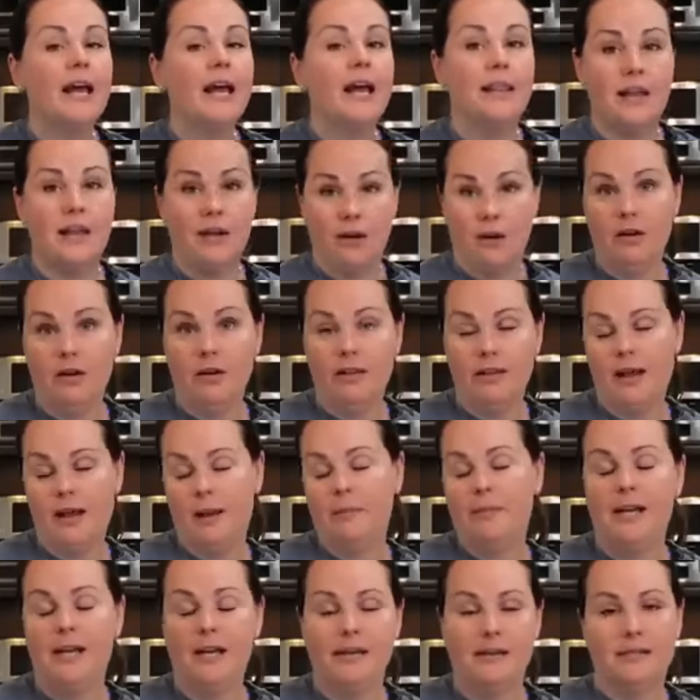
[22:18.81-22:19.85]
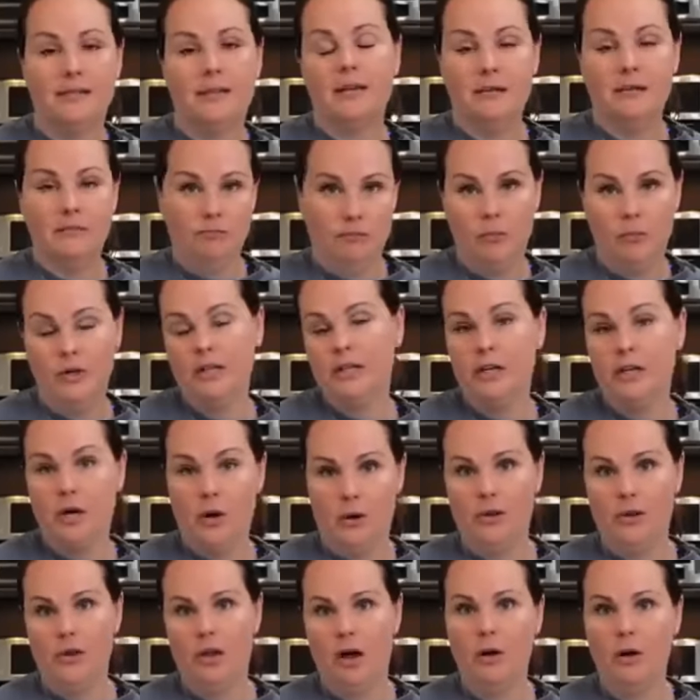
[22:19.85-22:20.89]
And they call it that because it would
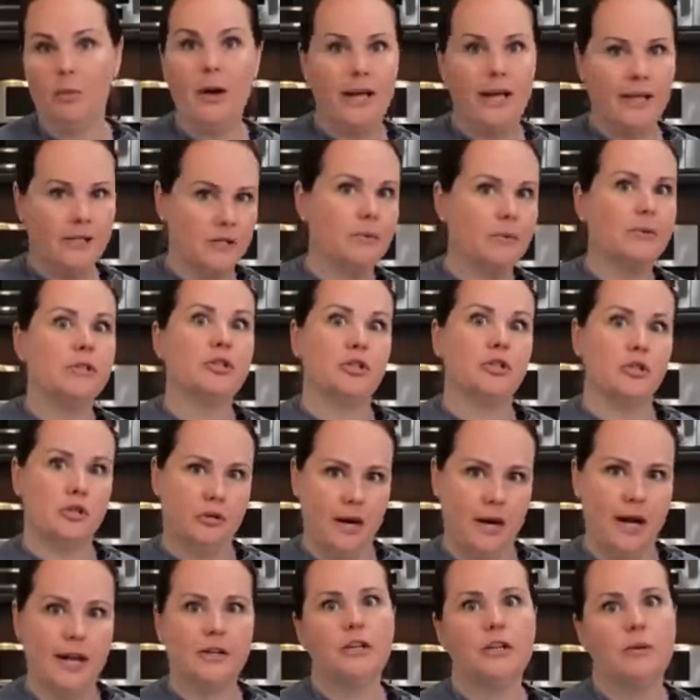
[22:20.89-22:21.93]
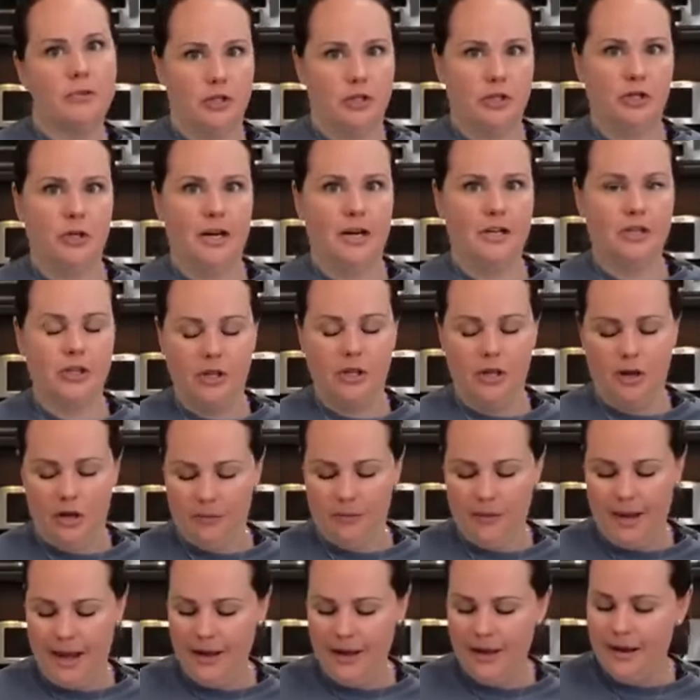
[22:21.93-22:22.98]
go a long way. So it, stre it would stretch a
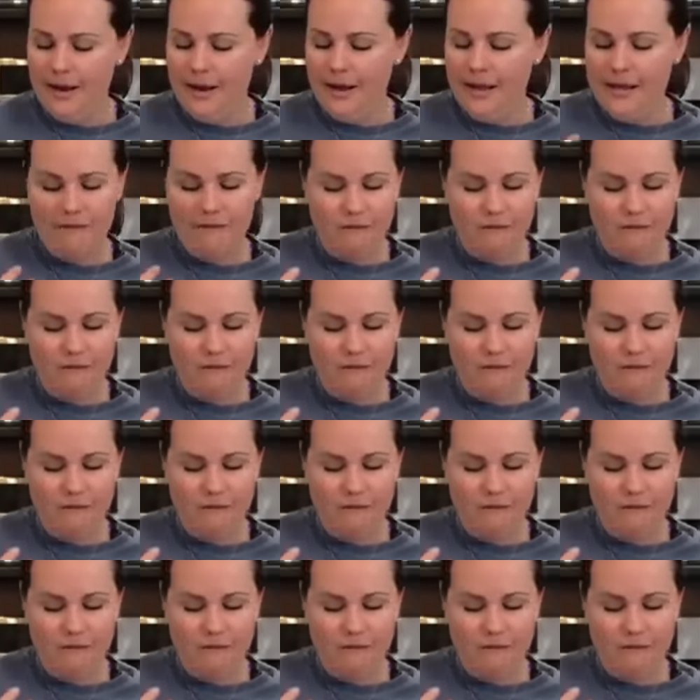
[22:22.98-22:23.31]
long way.